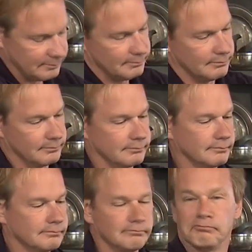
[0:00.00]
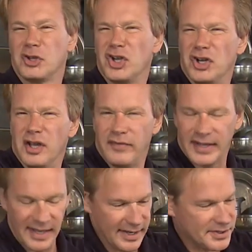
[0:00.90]
Mm, good enough, I
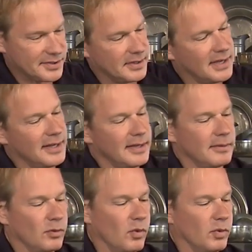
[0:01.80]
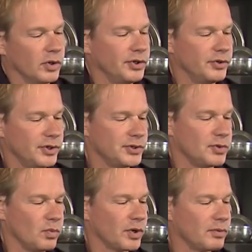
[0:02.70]
guess. But what we'll do is
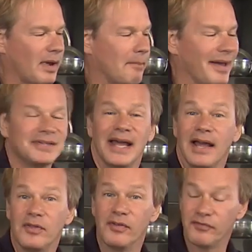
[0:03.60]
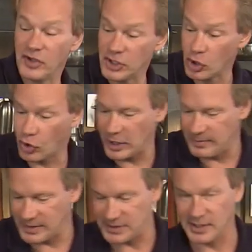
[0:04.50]
we're about to add the fun
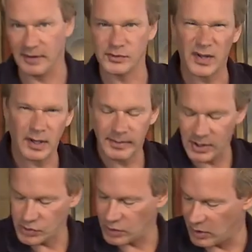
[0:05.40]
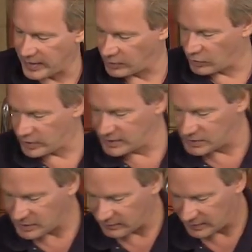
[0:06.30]
creamy stuff, so that'll make sure all that green
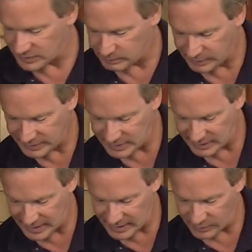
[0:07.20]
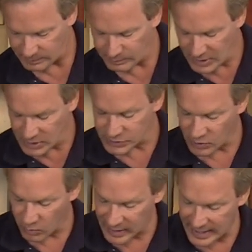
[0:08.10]
stuff gets blended together. So
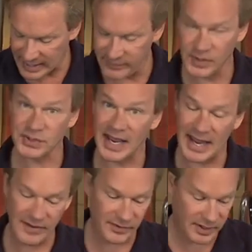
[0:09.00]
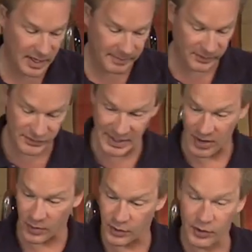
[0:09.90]
what I have here is a half a cup of
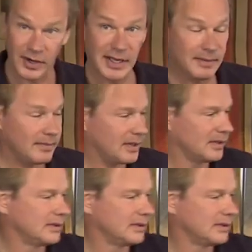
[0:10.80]
sour cream.